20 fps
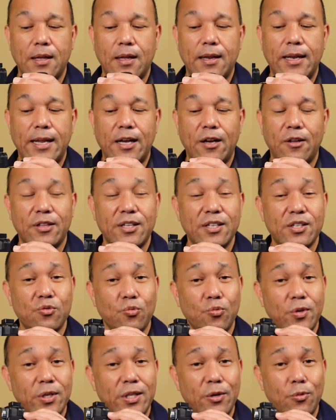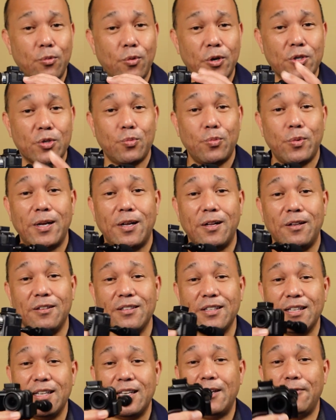Now, this really works
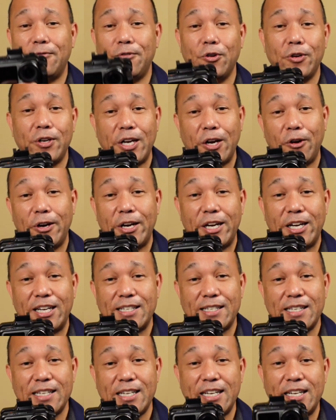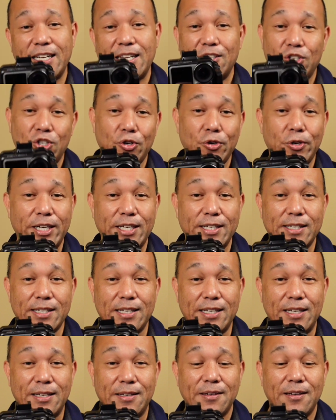well if you're narrating a scene and shooting a
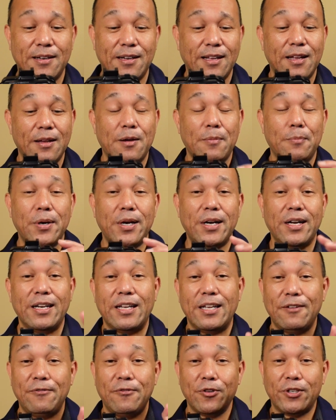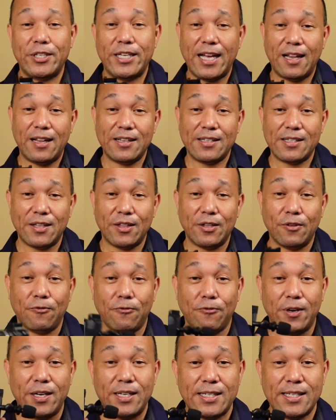scene, but if your talent's on the
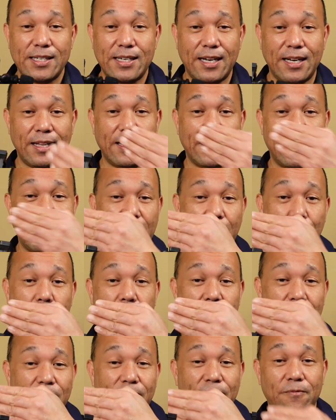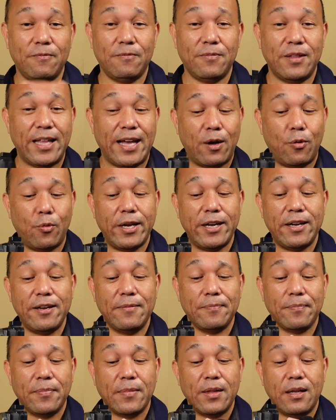front side of the camera that
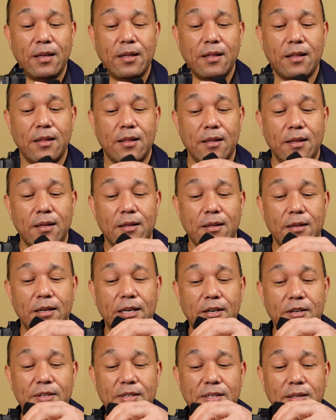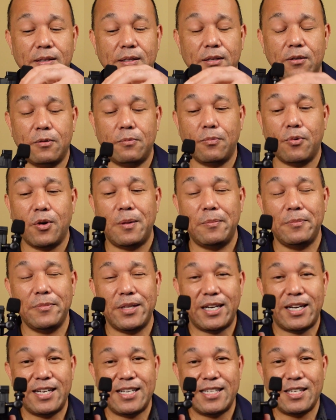way, here's the little problem
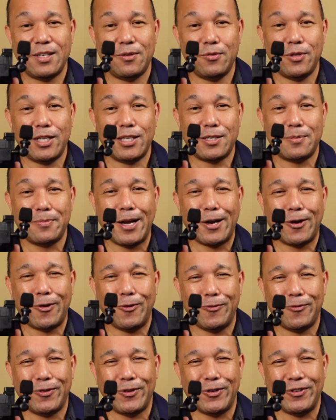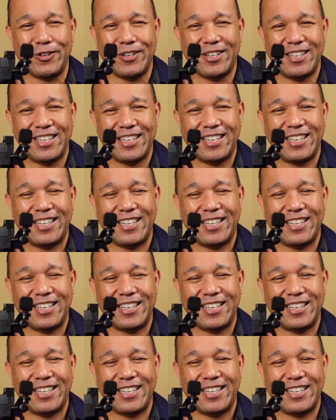that I see with this microphone.